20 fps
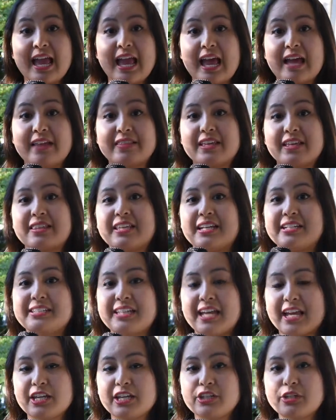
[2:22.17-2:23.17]
and then they
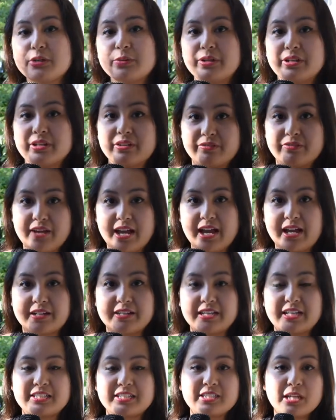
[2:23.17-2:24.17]
take you in a van,
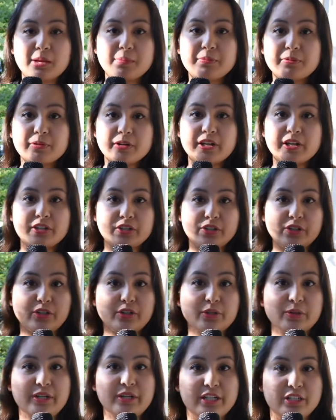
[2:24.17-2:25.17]
they separate
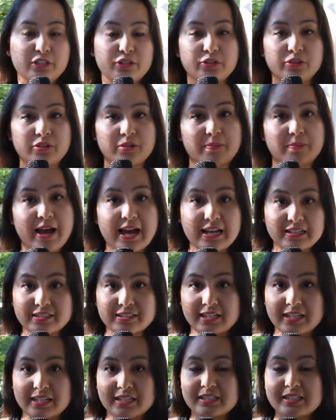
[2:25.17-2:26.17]
you into the
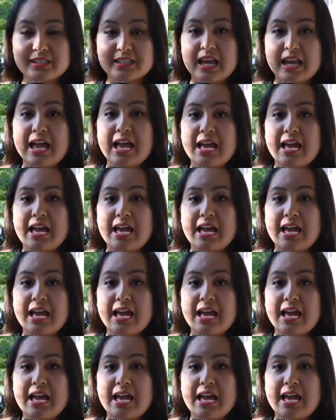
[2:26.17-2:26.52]
baskets.